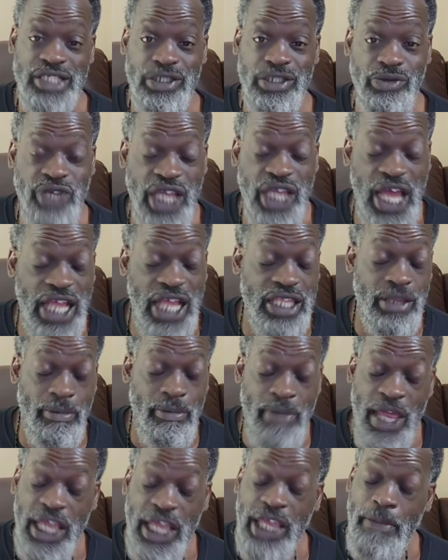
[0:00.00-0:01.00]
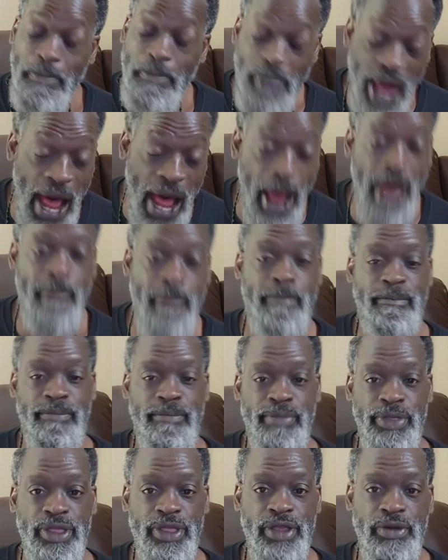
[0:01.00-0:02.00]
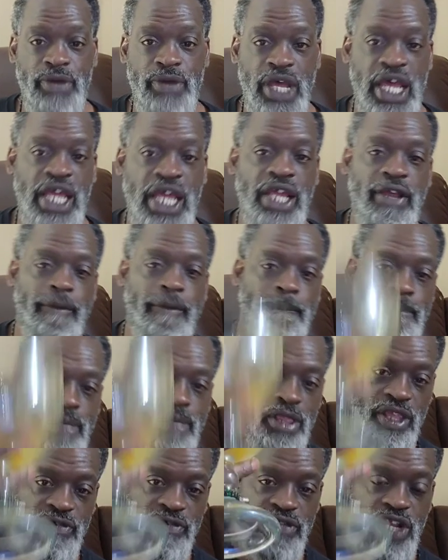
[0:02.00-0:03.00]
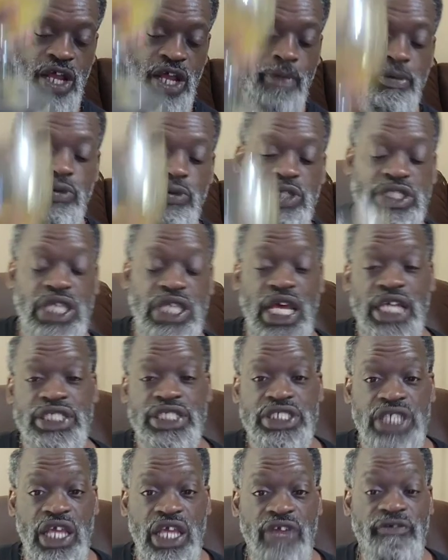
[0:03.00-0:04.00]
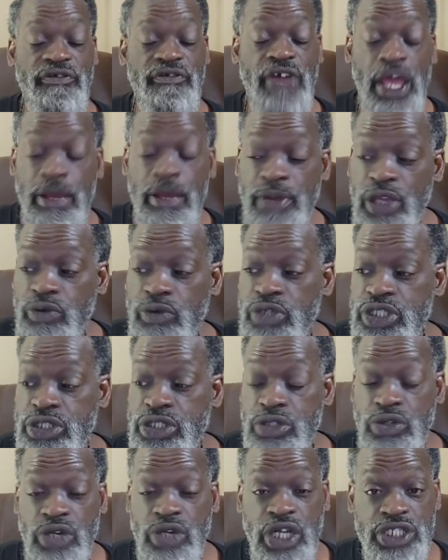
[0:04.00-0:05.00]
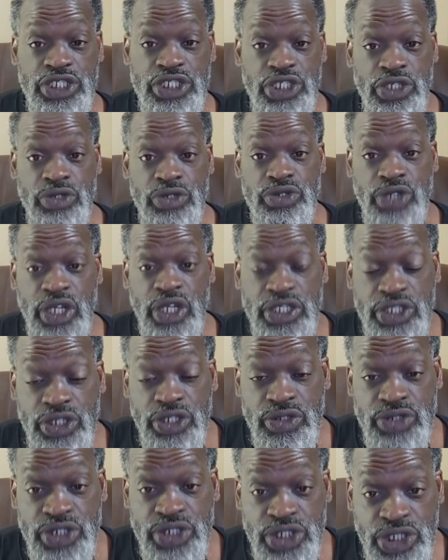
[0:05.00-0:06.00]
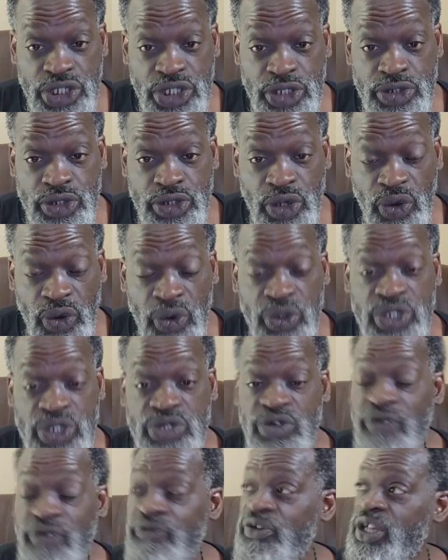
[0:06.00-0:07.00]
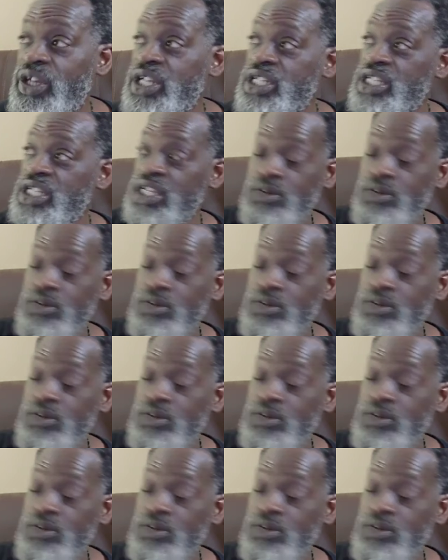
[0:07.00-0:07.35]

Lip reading: So we got to make it pop, right? Lift it up and we say Ashe family. We salute our children's children on to infinity,